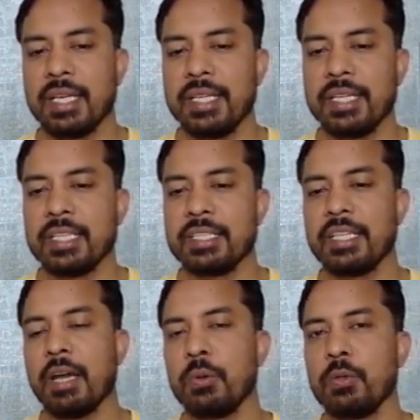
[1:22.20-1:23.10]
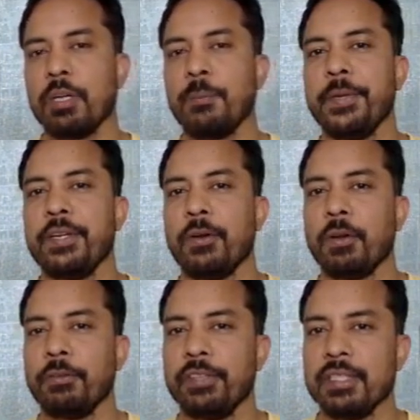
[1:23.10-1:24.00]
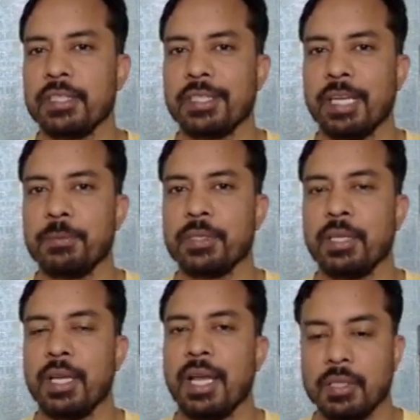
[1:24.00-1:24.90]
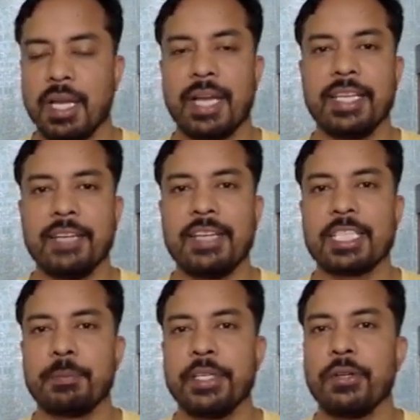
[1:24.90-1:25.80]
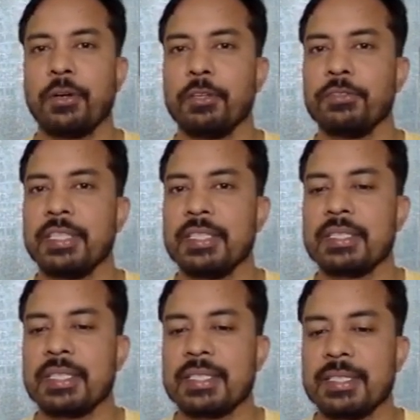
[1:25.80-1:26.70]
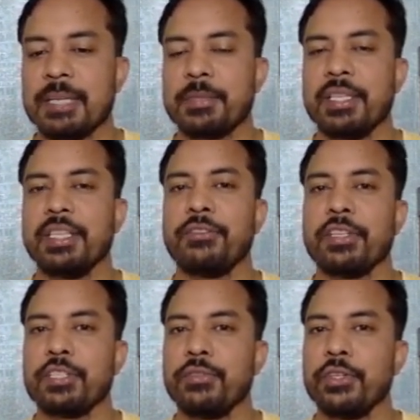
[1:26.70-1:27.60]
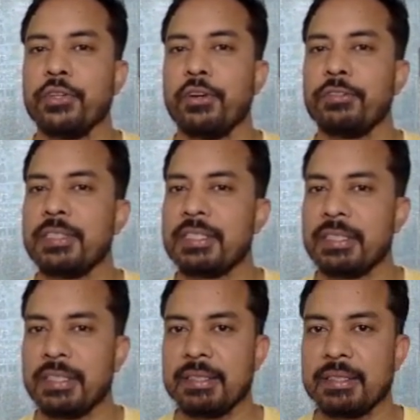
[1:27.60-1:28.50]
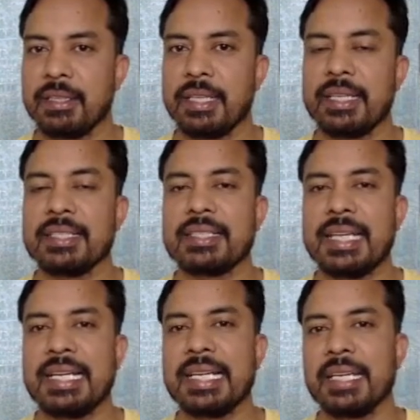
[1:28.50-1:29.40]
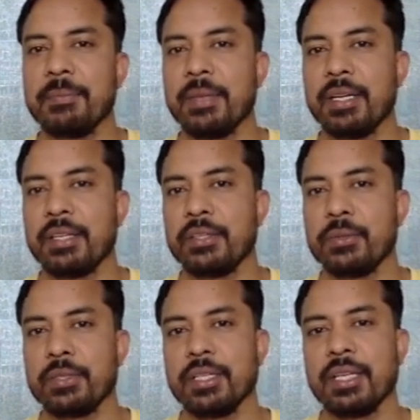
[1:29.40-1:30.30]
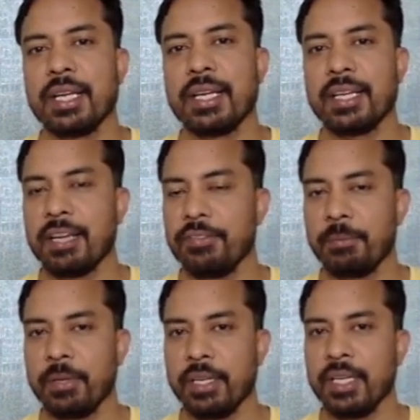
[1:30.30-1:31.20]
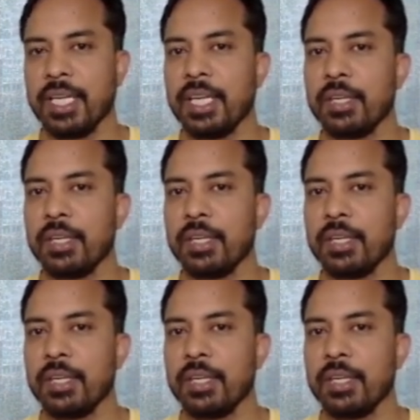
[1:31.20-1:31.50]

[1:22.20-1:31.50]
details and how to complete all of these steps, I have explained all of these steps in the first video of this series, that is send email using Graph API.